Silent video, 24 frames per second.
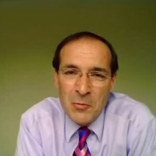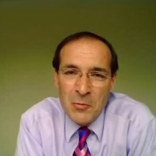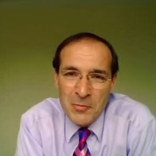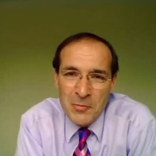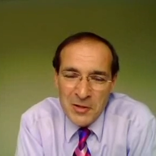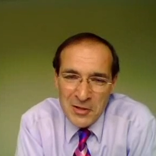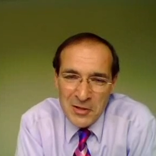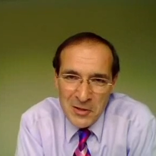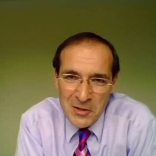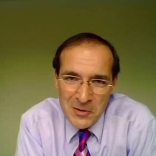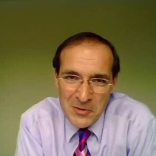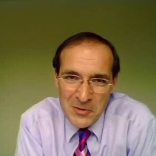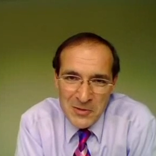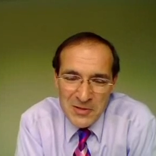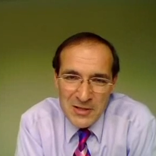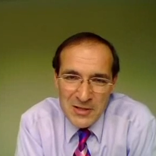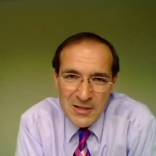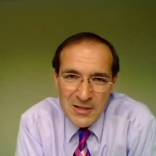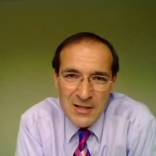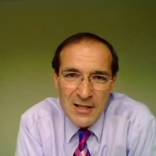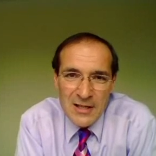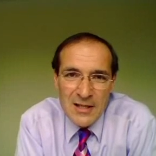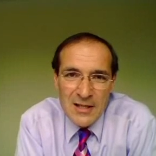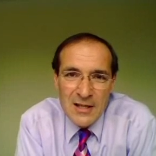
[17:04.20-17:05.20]
should be
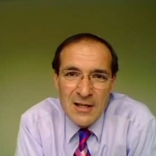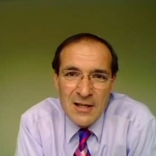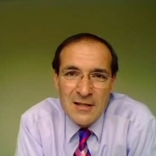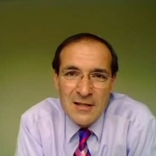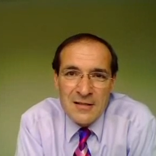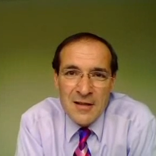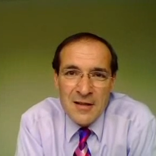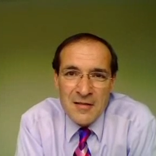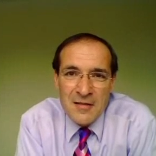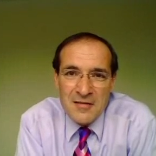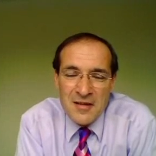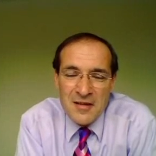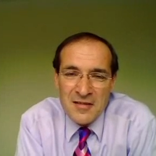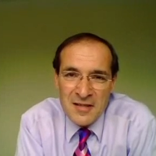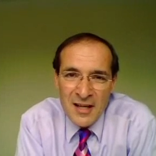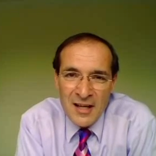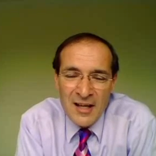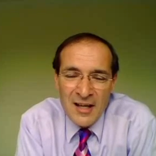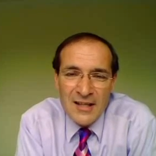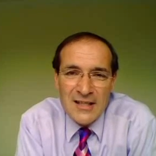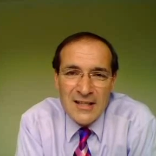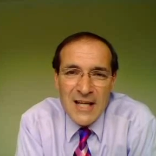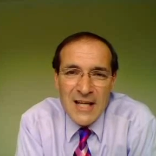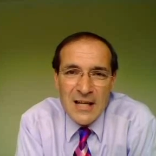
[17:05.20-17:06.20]
used so that
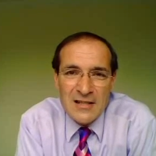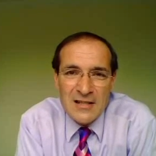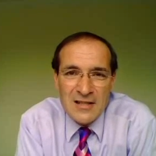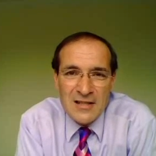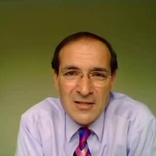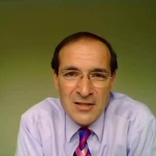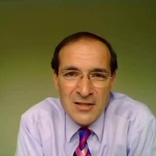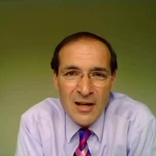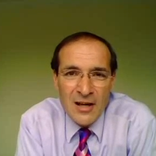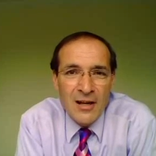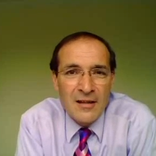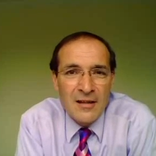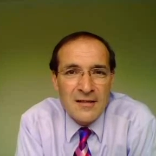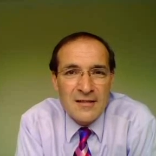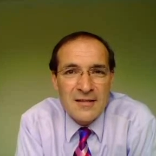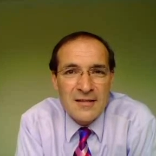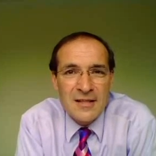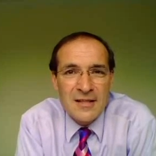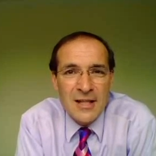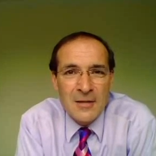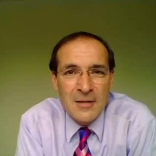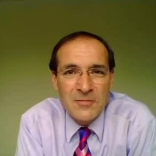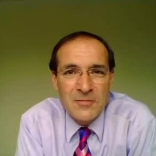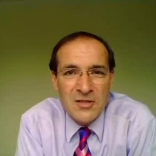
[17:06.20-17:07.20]
society has a chance
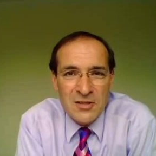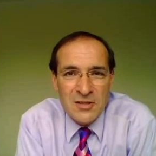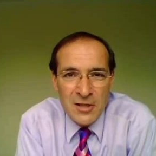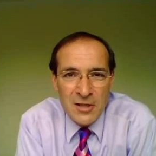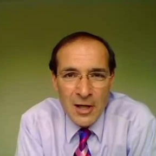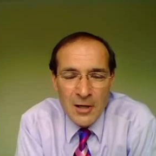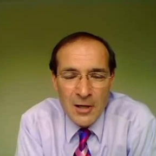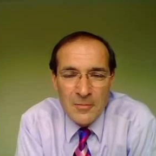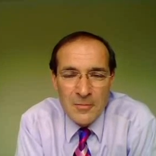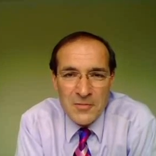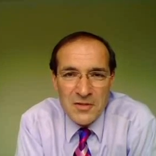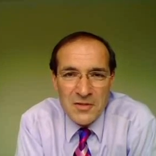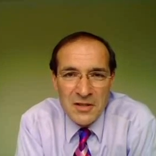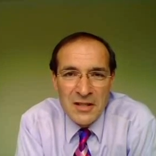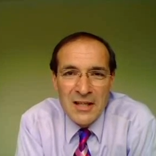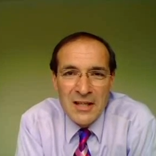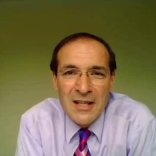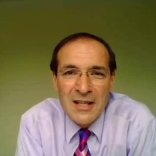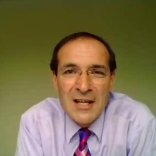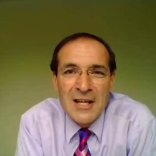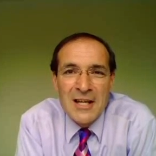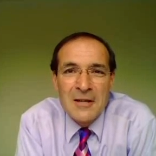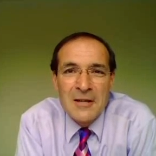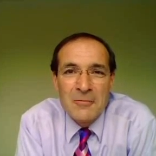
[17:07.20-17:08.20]
to come to terms
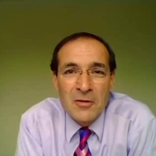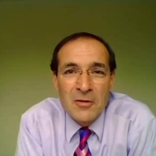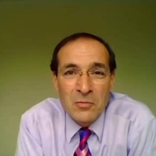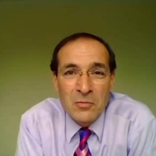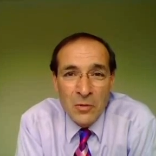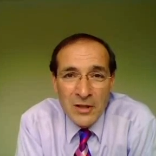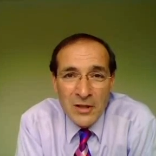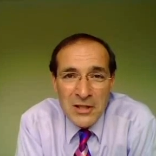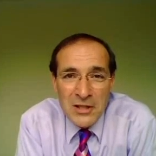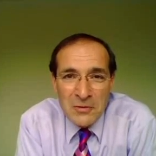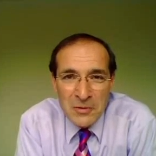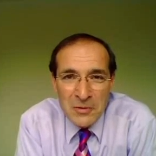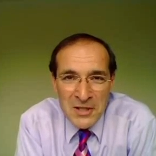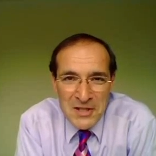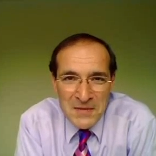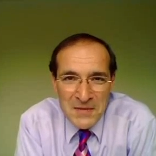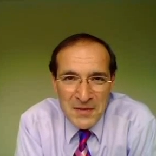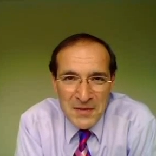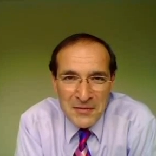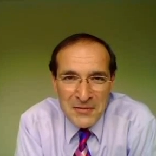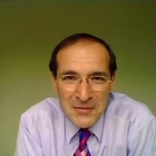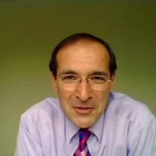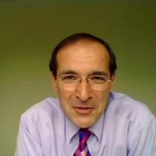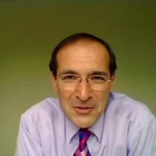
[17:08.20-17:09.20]
with what it
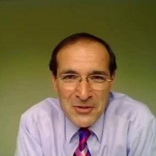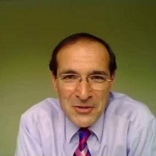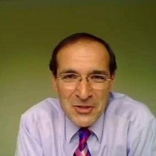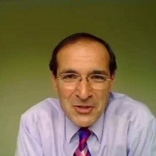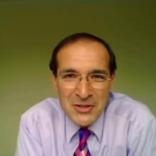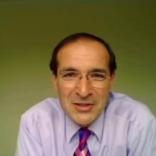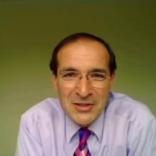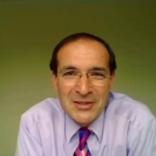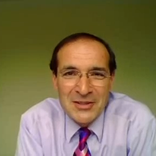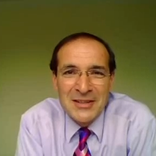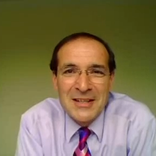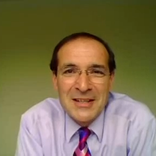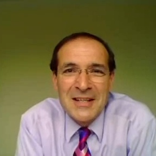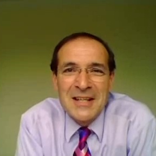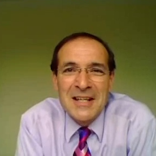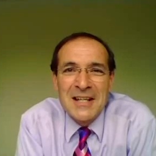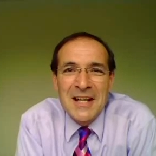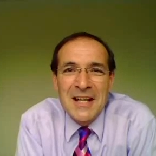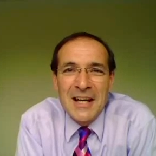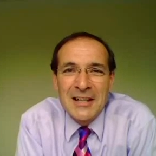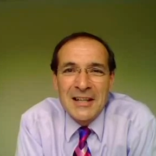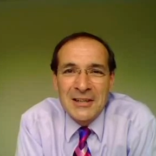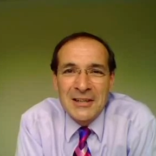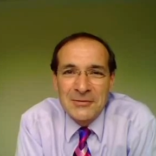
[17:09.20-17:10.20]
wants for the future
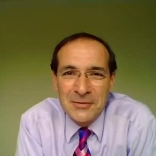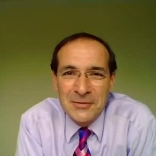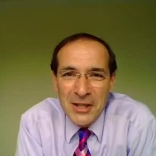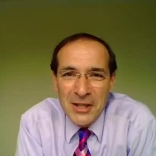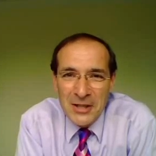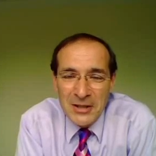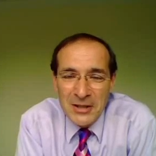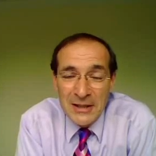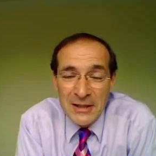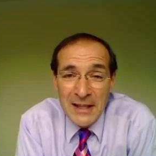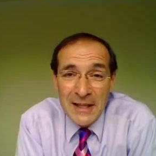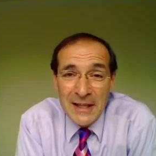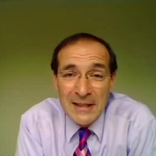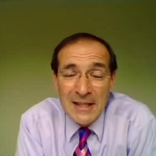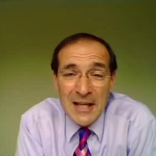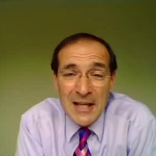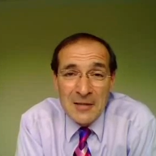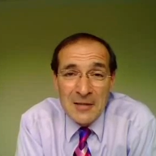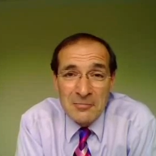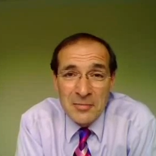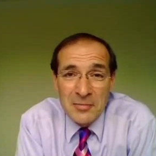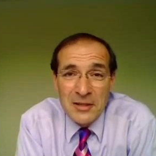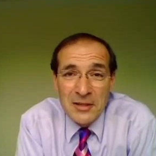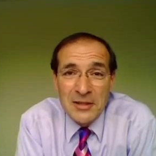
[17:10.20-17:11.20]
and can regulate
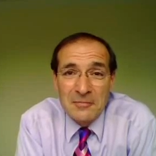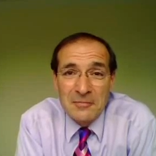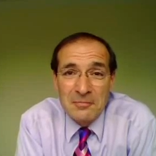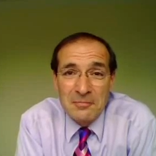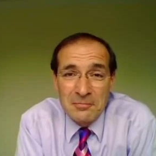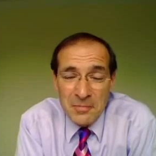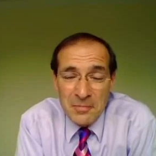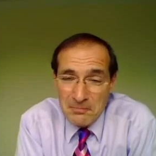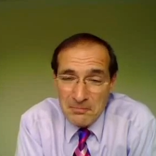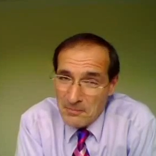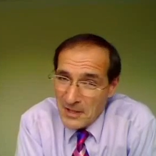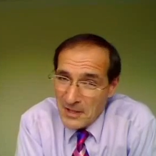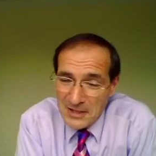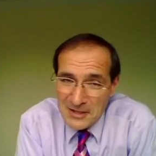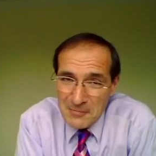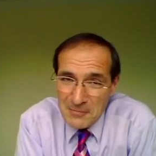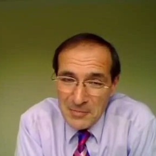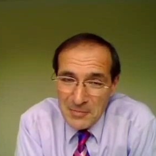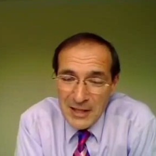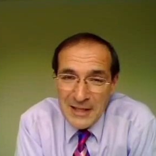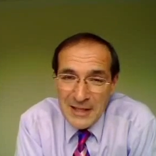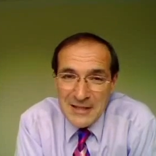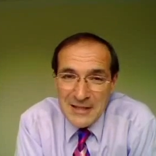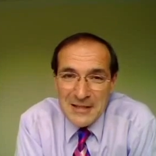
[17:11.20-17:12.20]
and bring a big
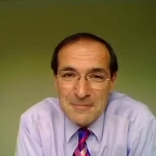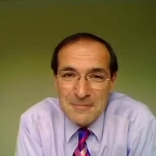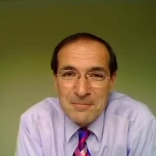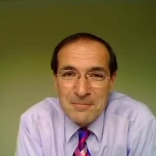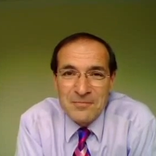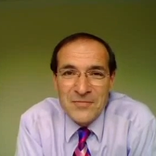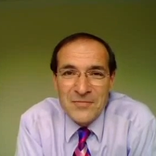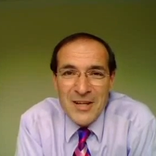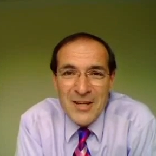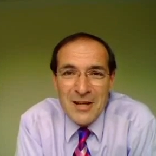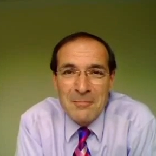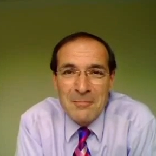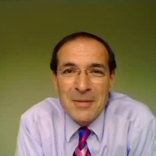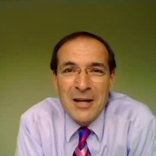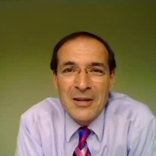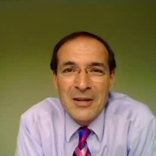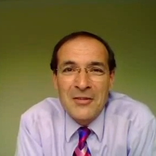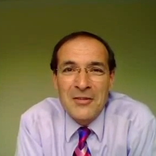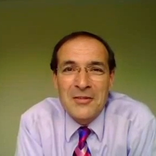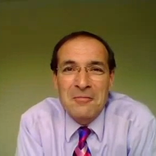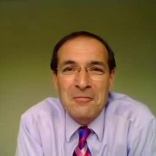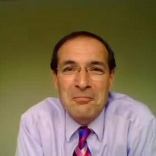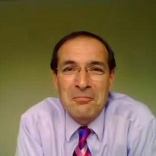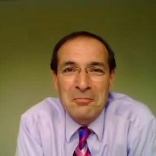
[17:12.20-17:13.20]
debate
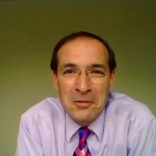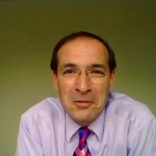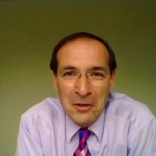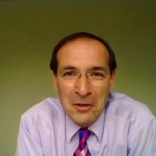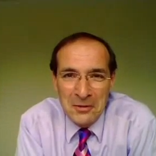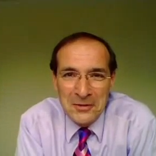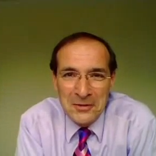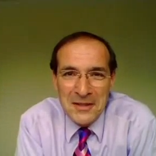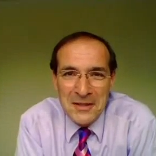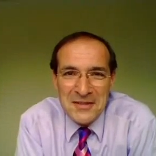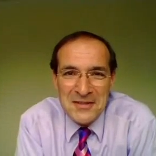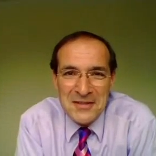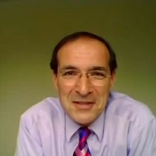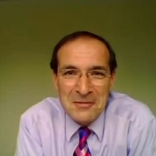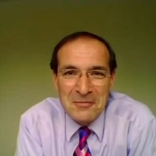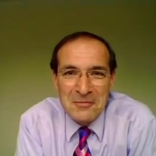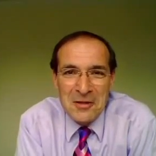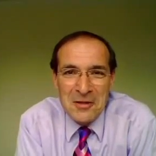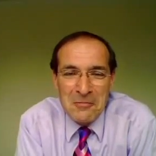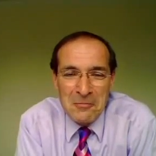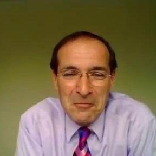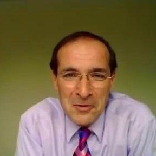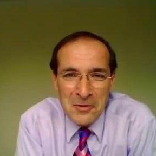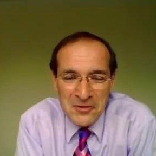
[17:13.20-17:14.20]
about the progress
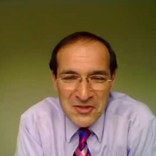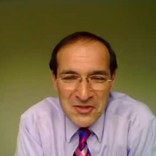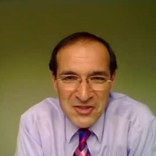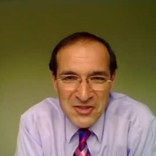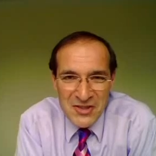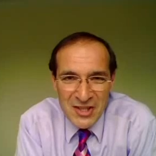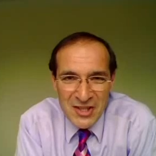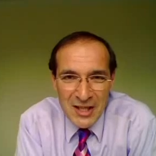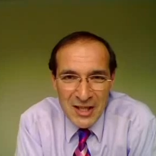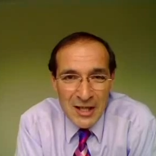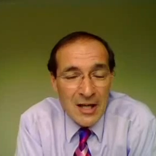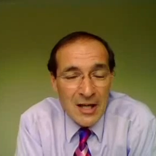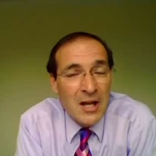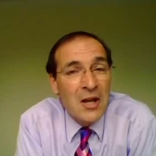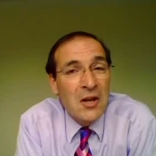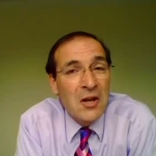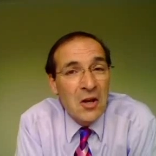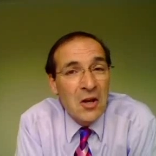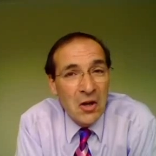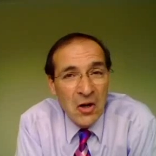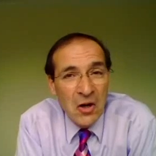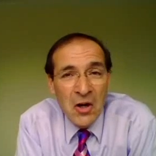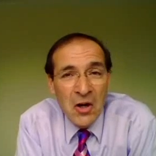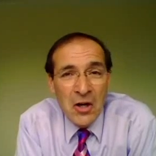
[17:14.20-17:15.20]
that they want to see,
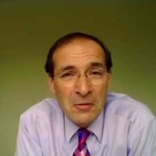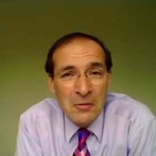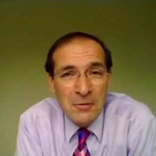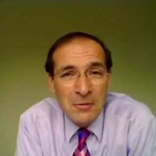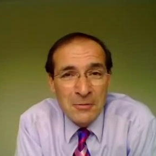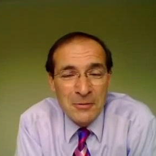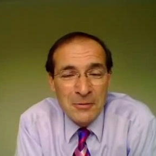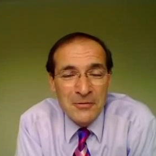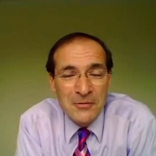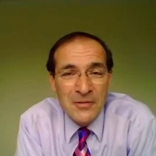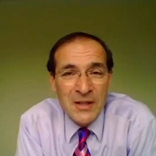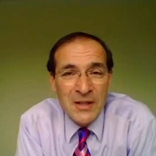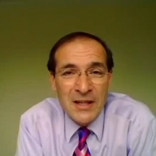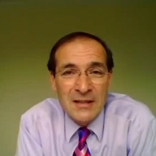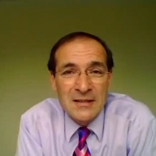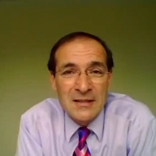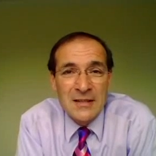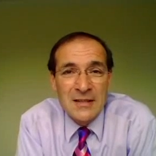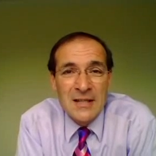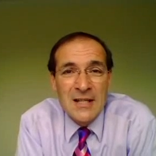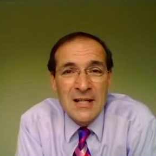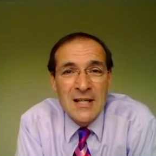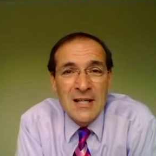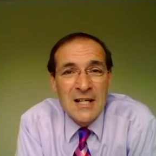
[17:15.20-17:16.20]
or we will
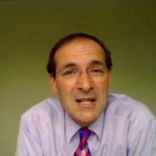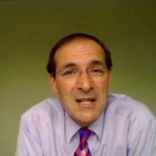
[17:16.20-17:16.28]
find